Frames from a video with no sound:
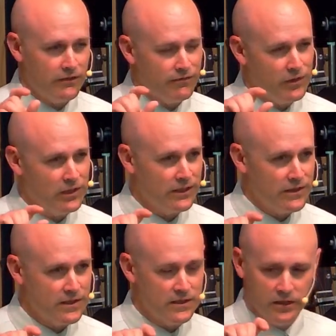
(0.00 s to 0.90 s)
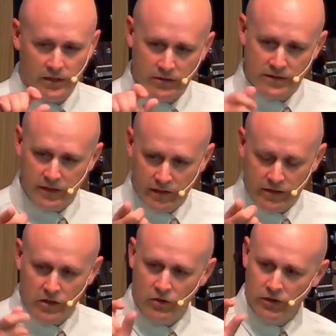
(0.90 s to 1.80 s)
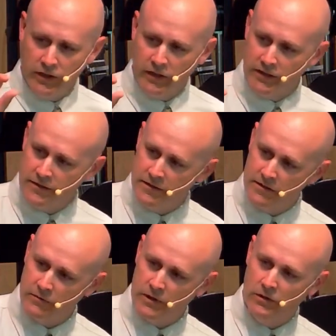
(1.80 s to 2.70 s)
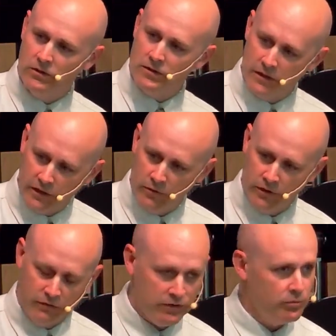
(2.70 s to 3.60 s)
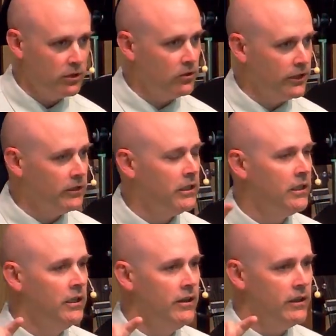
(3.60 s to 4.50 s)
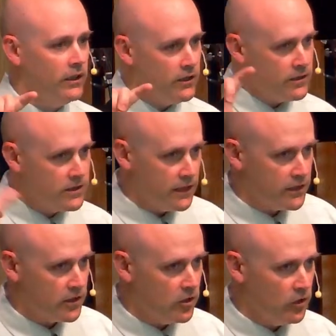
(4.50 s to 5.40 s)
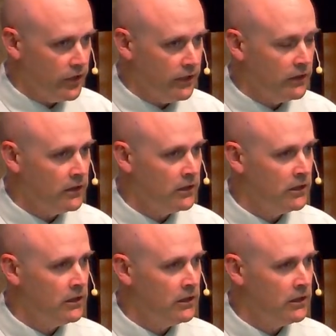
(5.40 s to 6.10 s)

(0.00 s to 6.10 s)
I feel like this is the other side of the coin. I guess this is what it looks like when you flip a coin. The other side of the coin,